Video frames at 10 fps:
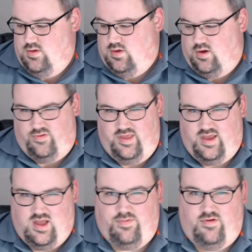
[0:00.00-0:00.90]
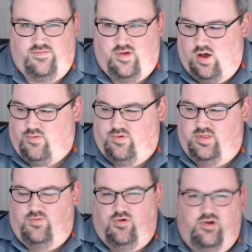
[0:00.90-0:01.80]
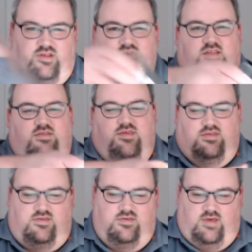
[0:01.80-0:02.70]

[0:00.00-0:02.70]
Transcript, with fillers: and only a couple of awkwardly worded sentences.